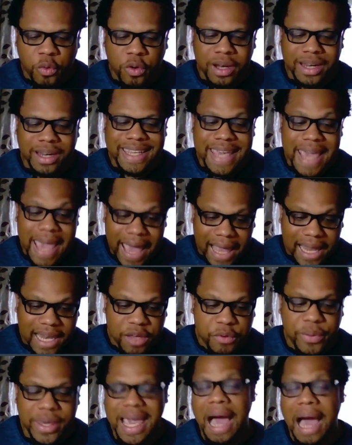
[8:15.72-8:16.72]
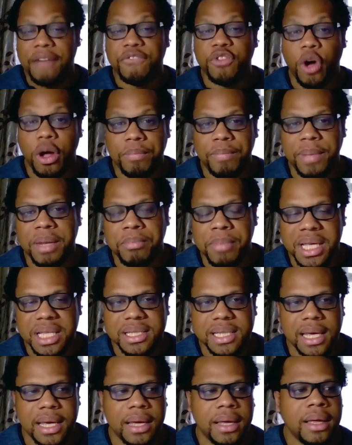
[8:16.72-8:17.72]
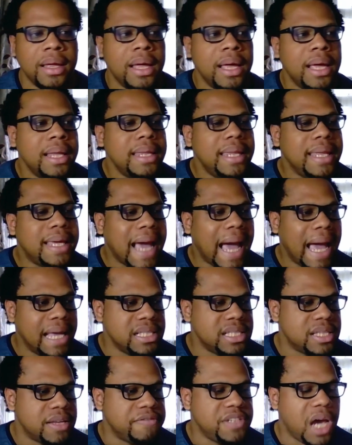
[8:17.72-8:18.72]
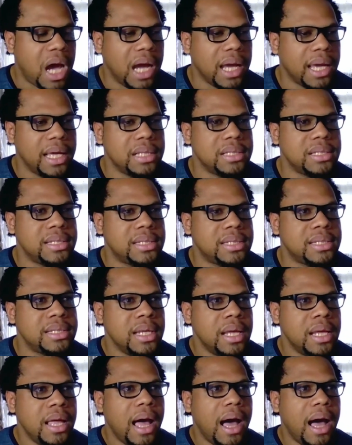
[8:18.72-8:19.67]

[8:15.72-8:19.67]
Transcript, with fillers: Yearly, we have not been meeting the kinds of targets